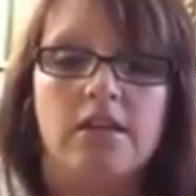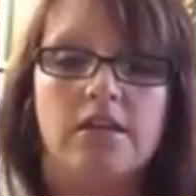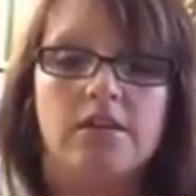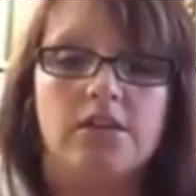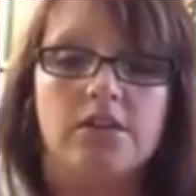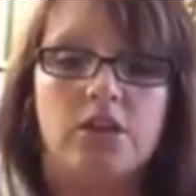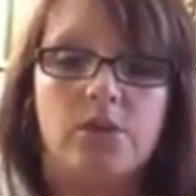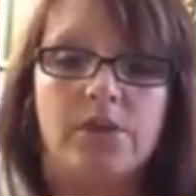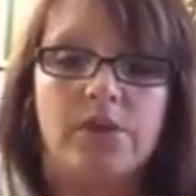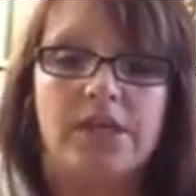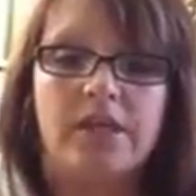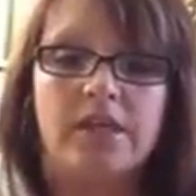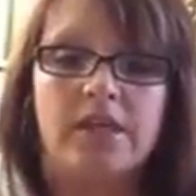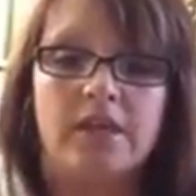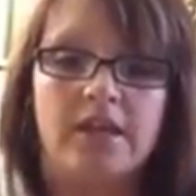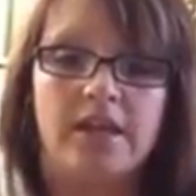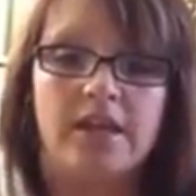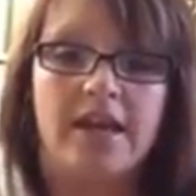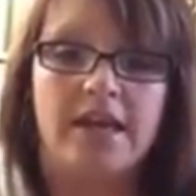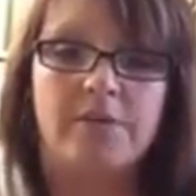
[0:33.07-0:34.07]
So we
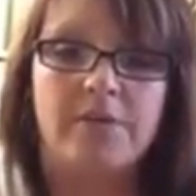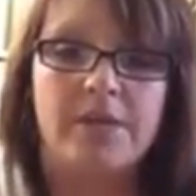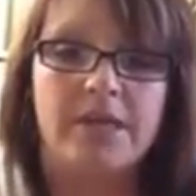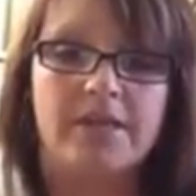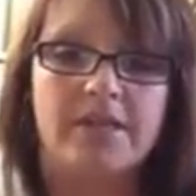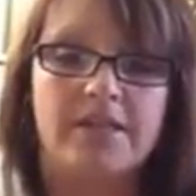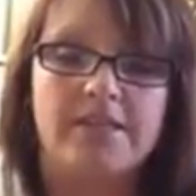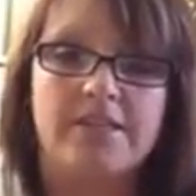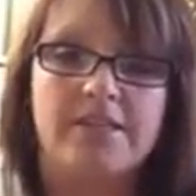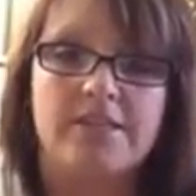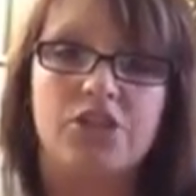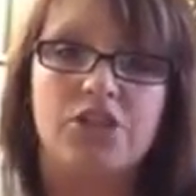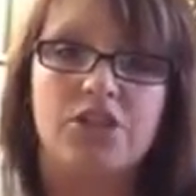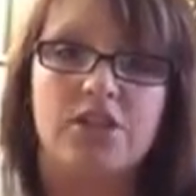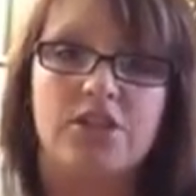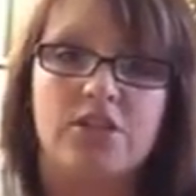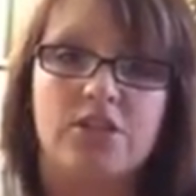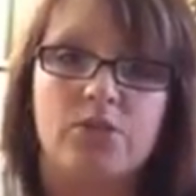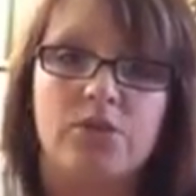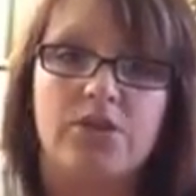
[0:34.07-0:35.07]
had to make a decision
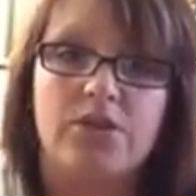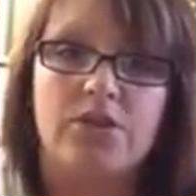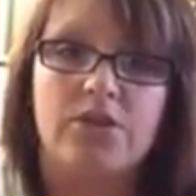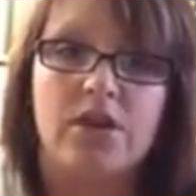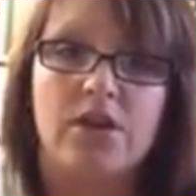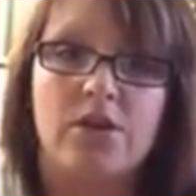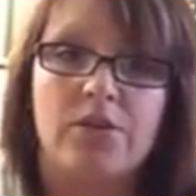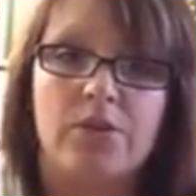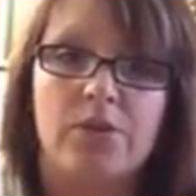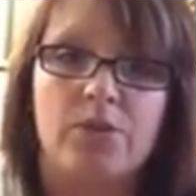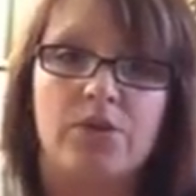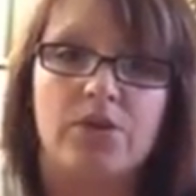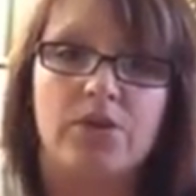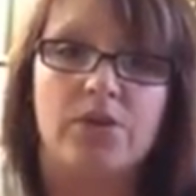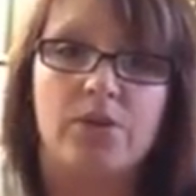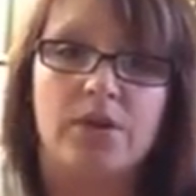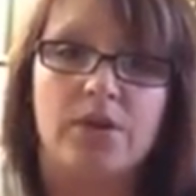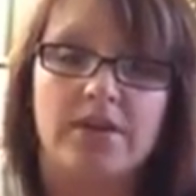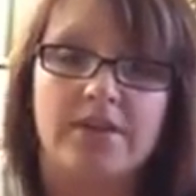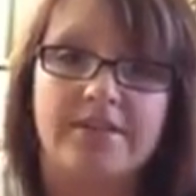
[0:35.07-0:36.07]
as to whether or not we really
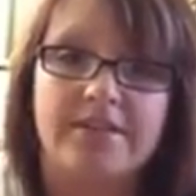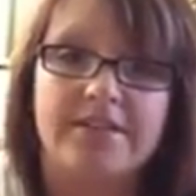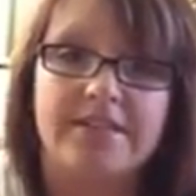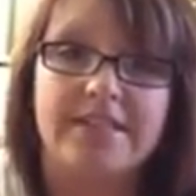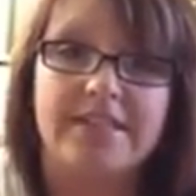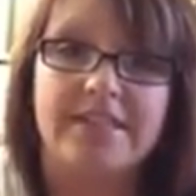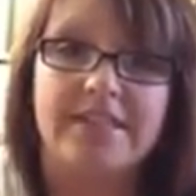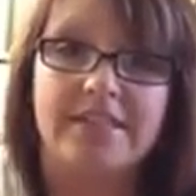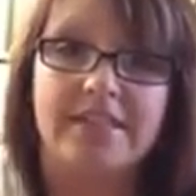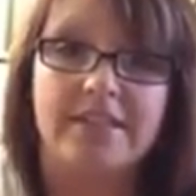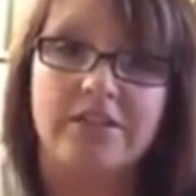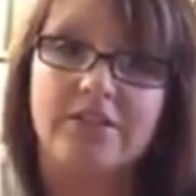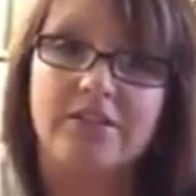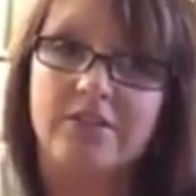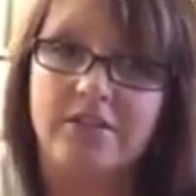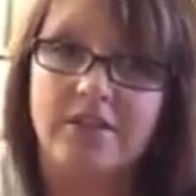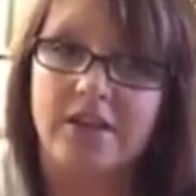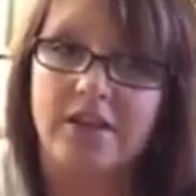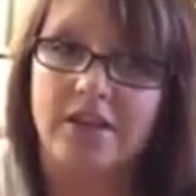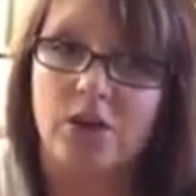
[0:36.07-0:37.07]
wanted to dig
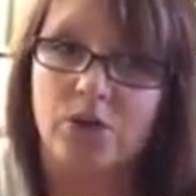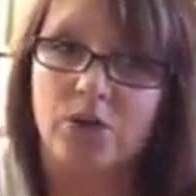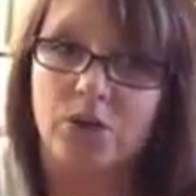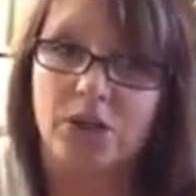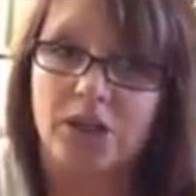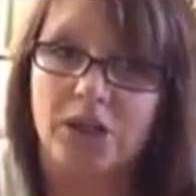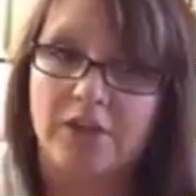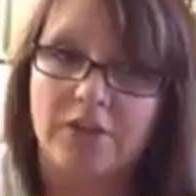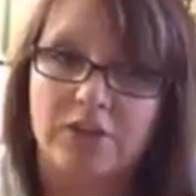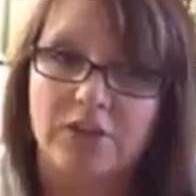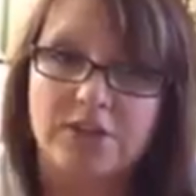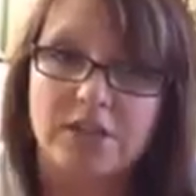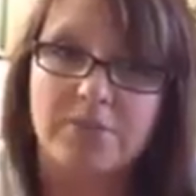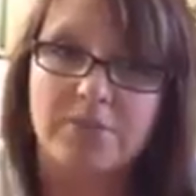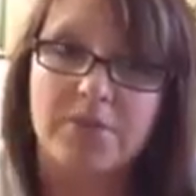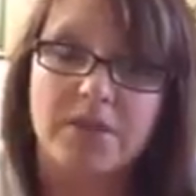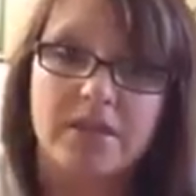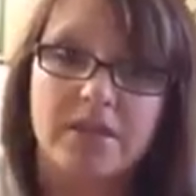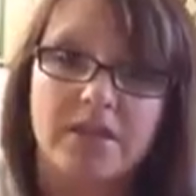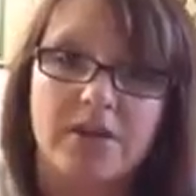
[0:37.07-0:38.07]
and go looking for
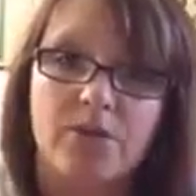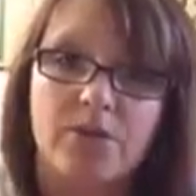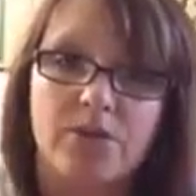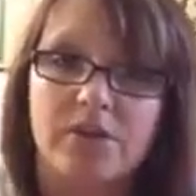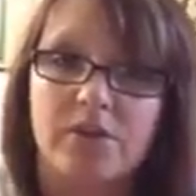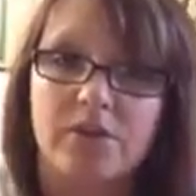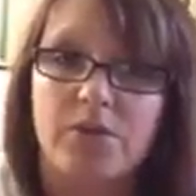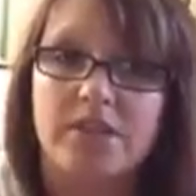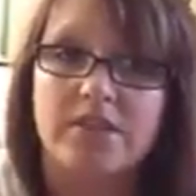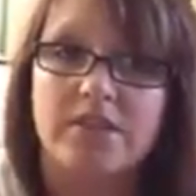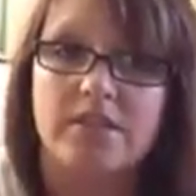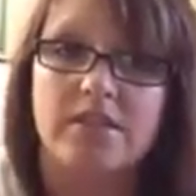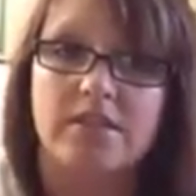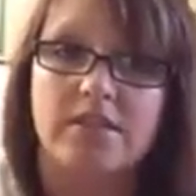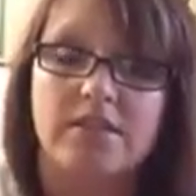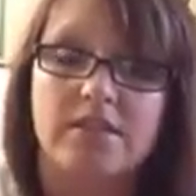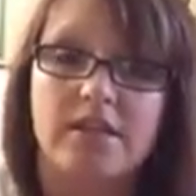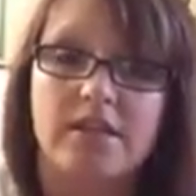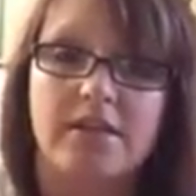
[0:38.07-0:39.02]
something that really wasn't